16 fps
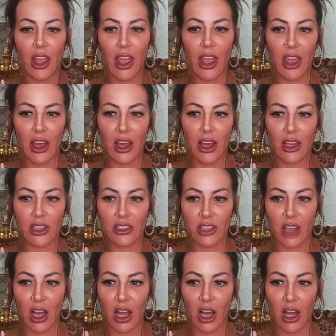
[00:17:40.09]
And
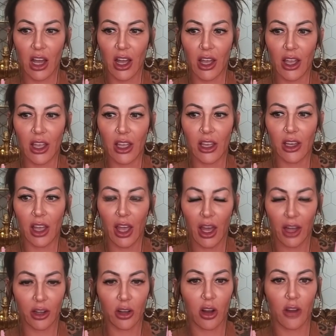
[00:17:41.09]
I
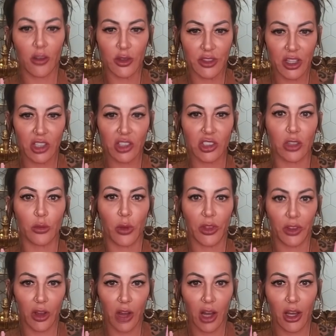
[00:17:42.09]
had a conversation
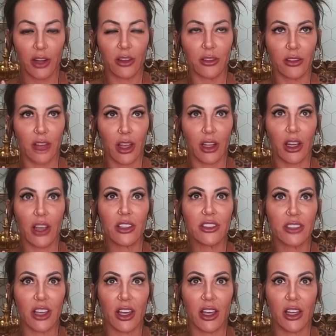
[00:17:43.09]
with God, and I
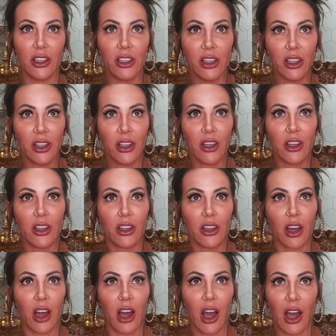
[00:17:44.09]
said,
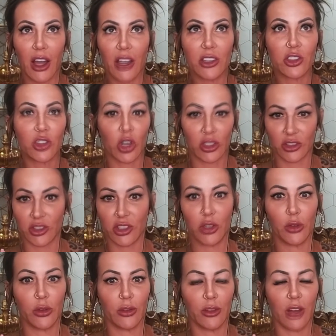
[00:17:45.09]
I trust
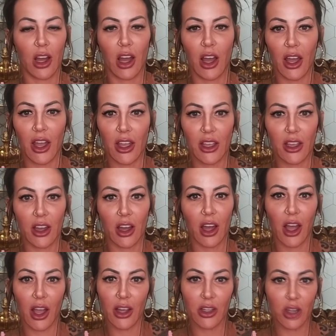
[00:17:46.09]
you.
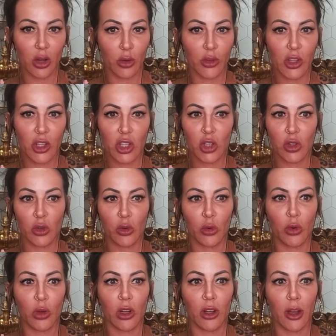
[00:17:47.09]
I know that
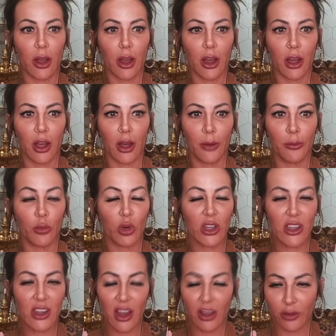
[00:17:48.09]
you would
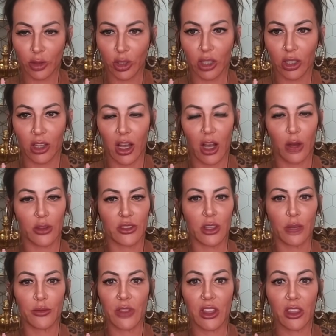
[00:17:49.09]
never allow
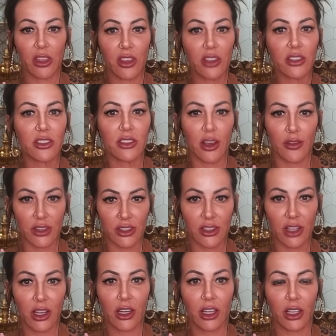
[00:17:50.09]
something this
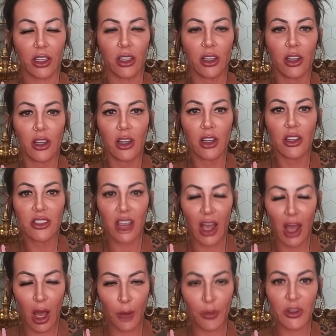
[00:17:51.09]
devastating to
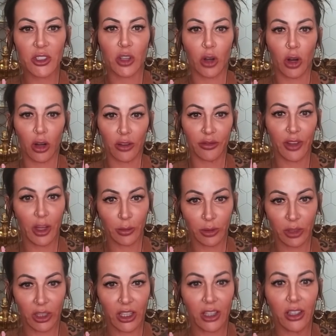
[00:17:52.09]
happen to our
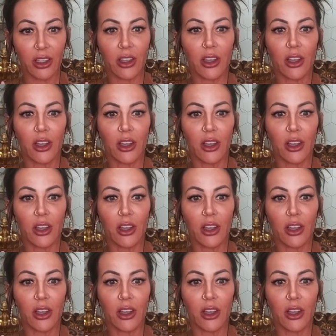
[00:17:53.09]
family